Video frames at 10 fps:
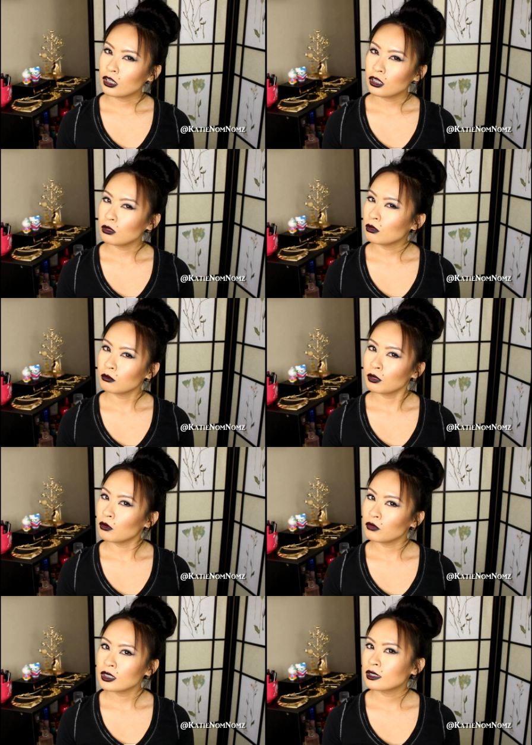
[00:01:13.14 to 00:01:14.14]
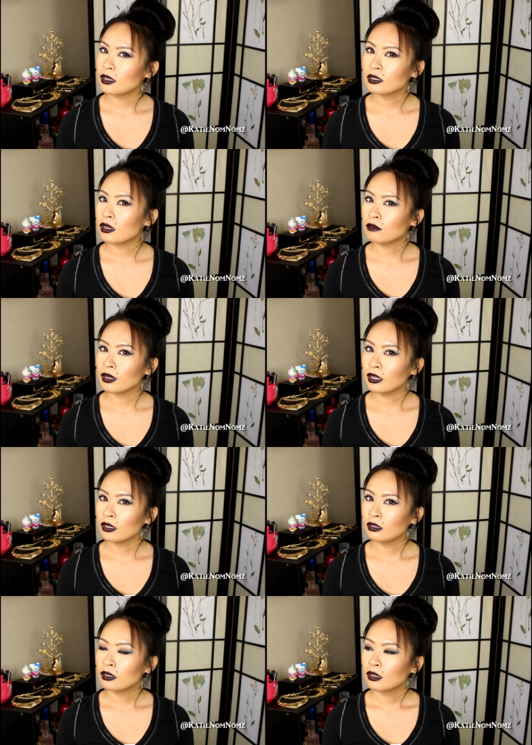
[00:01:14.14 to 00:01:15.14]
you don't know these things
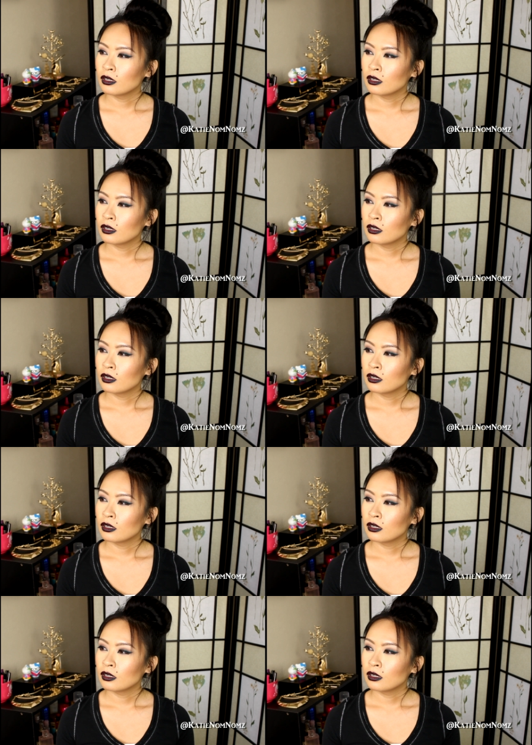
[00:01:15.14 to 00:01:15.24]
already?